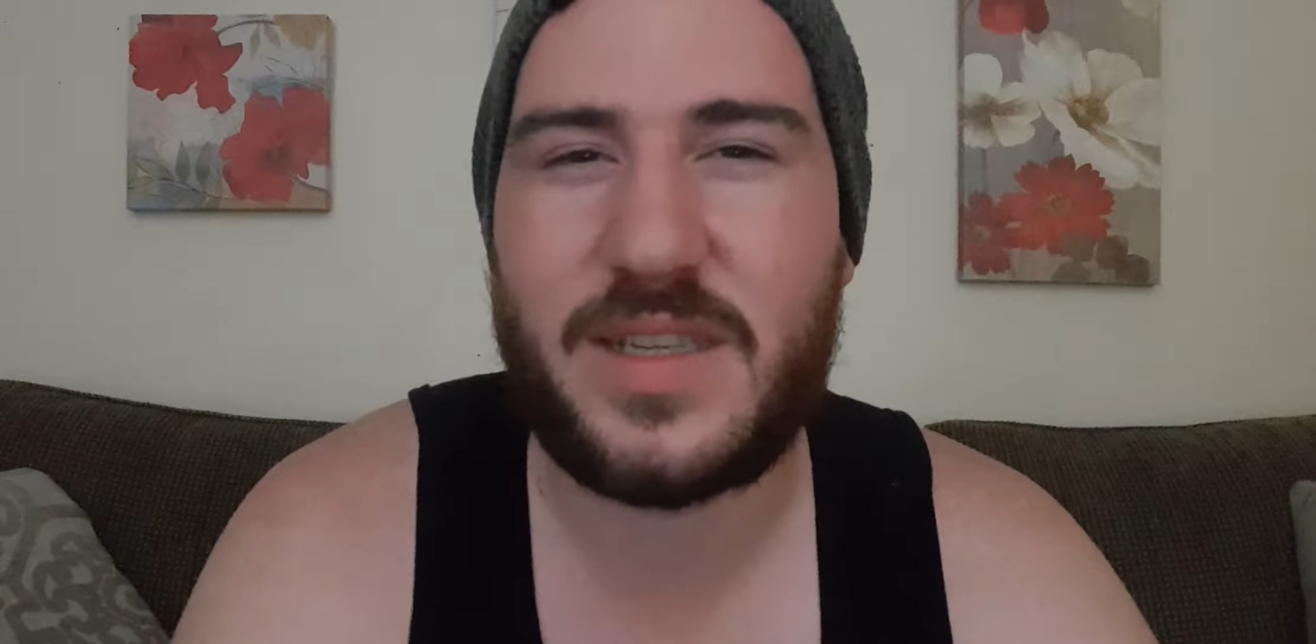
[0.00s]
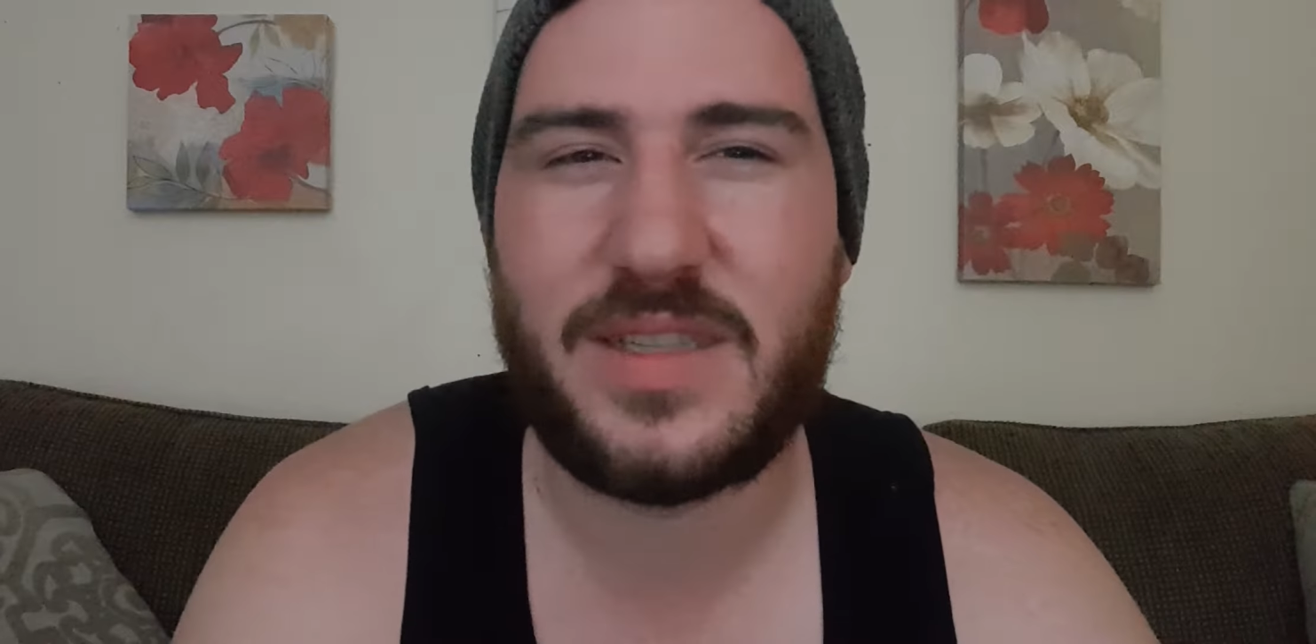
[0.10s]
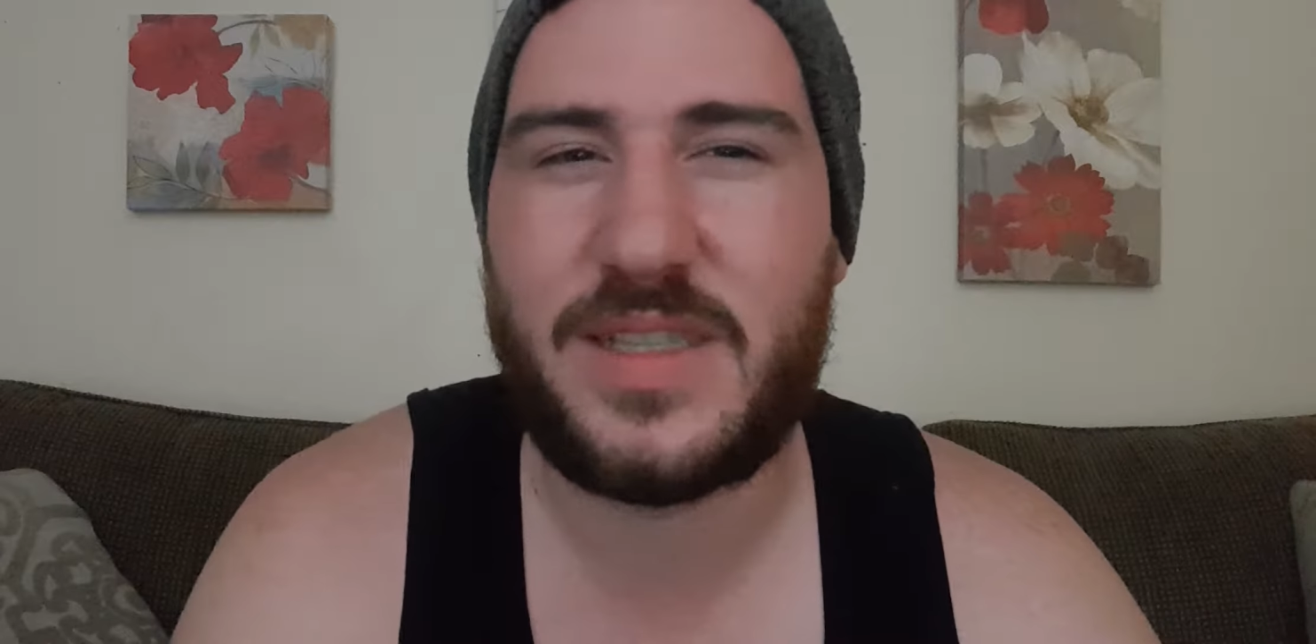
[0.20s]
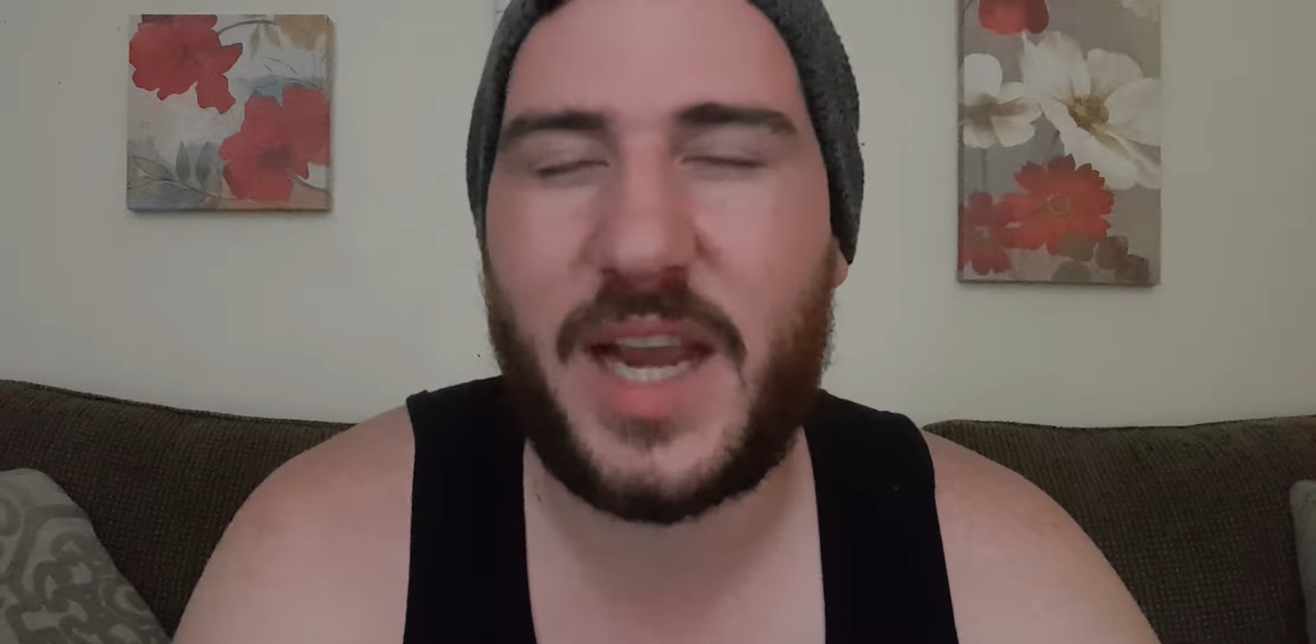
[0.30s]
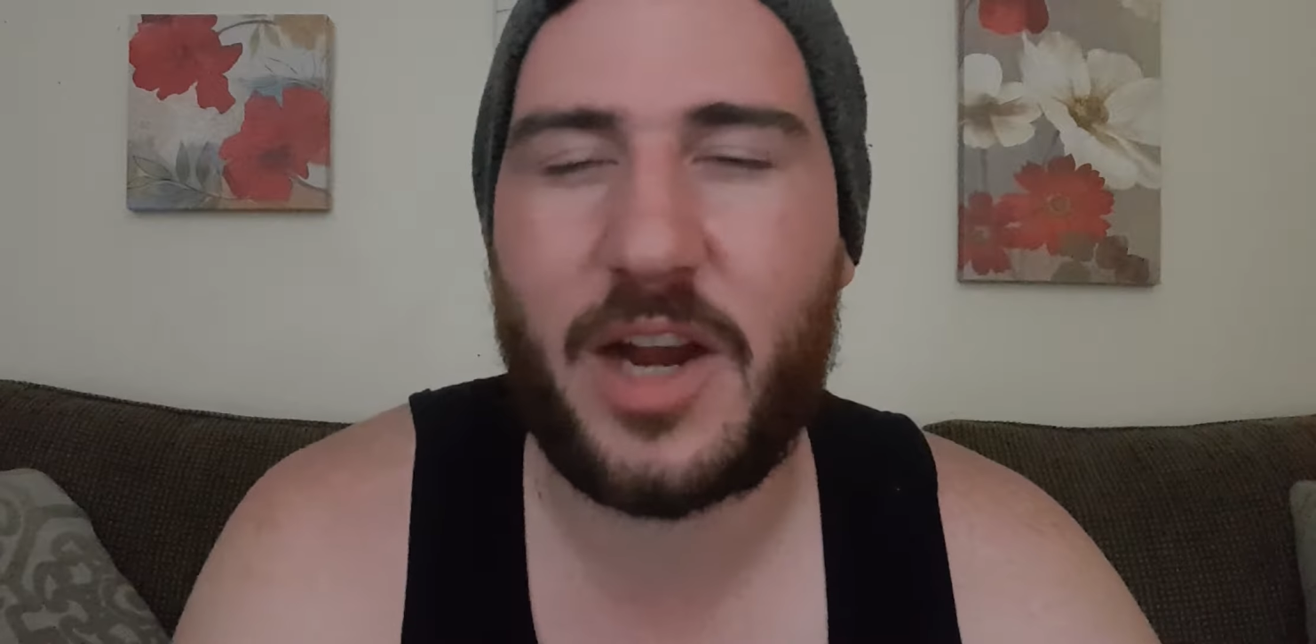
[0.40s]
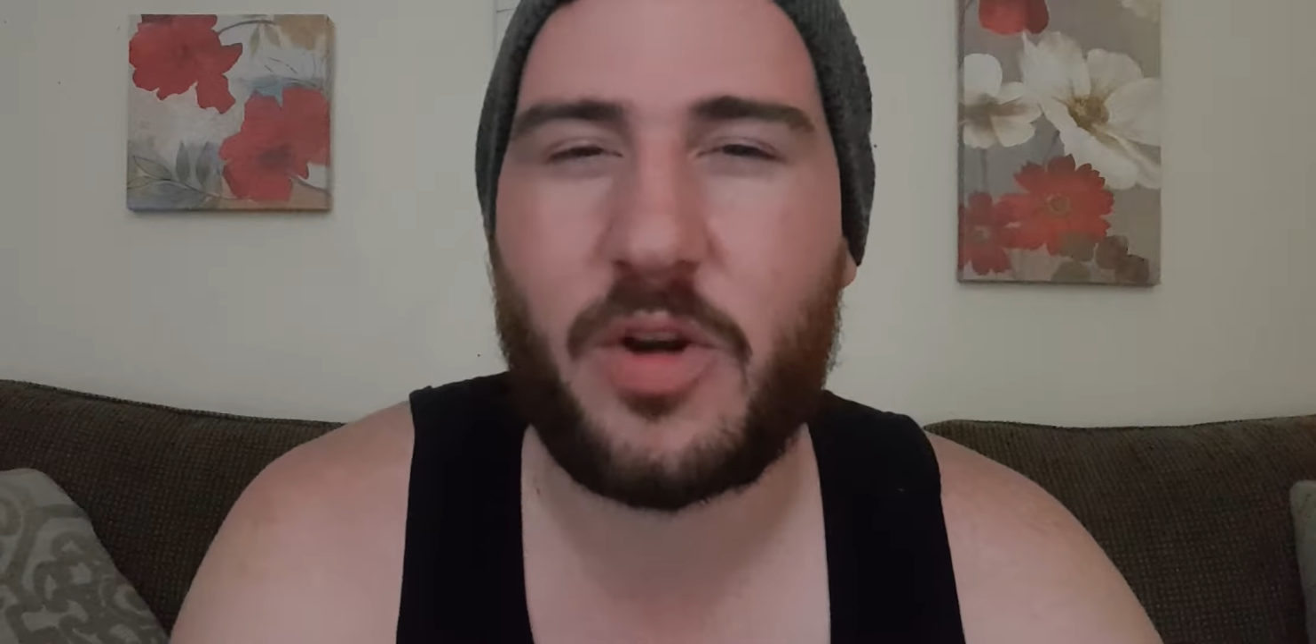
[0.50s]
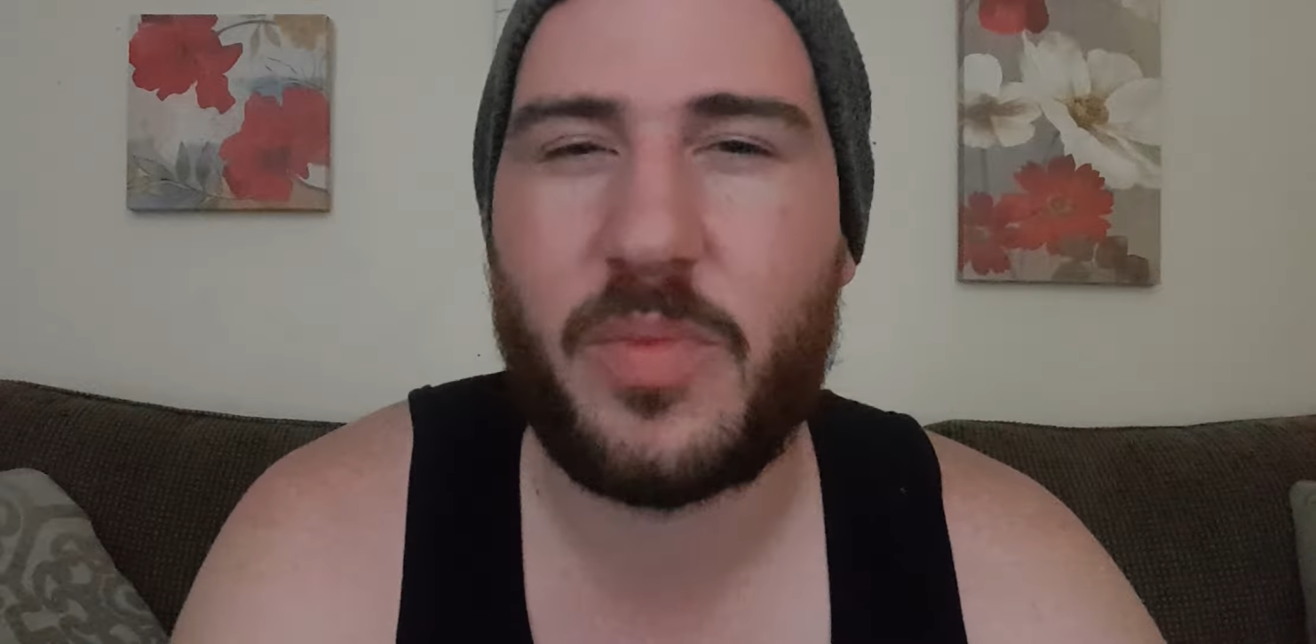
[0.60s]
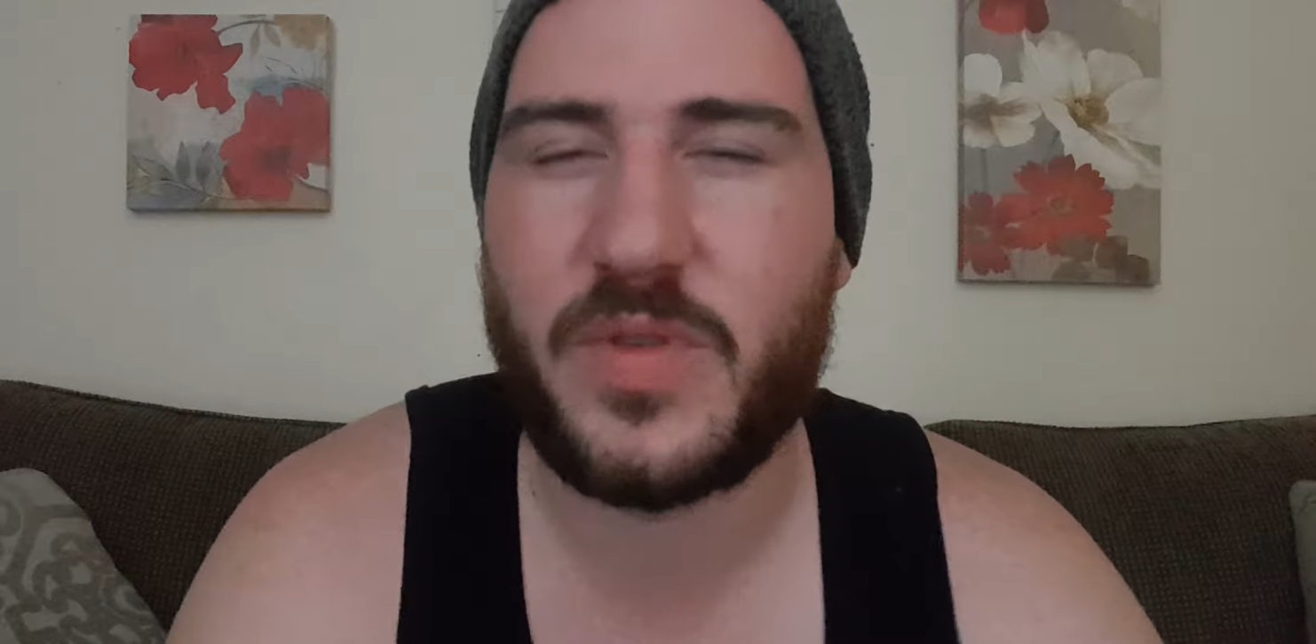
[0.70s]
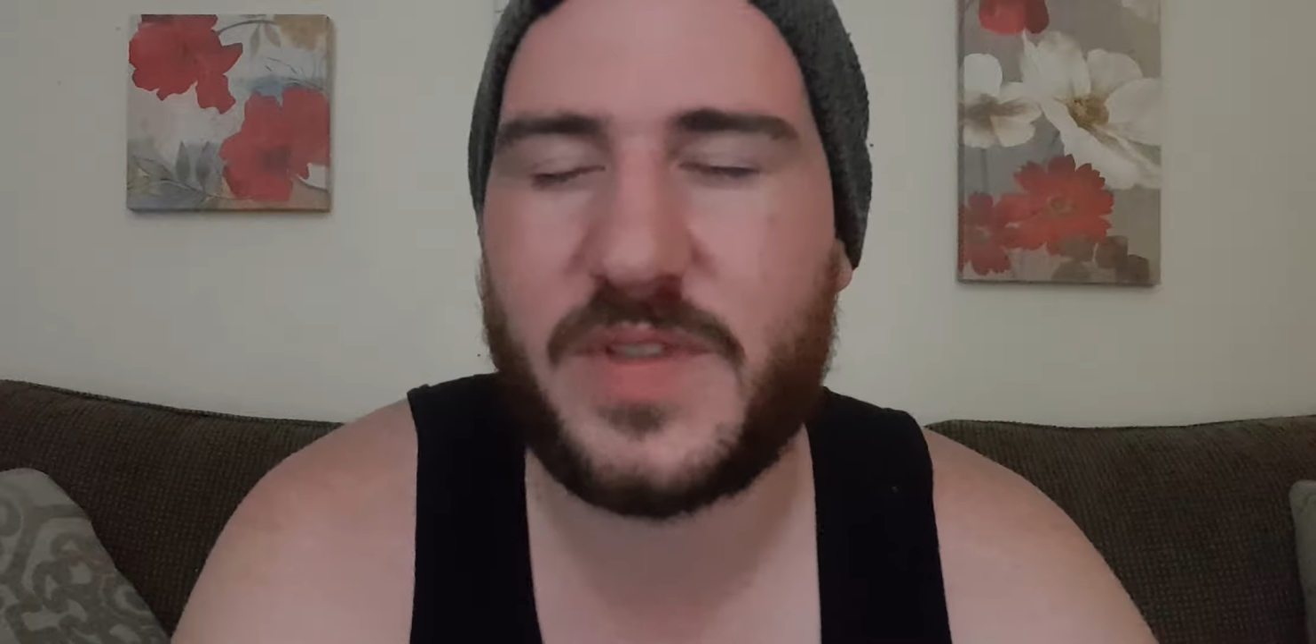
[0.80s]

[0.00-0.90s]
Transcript: a terrible,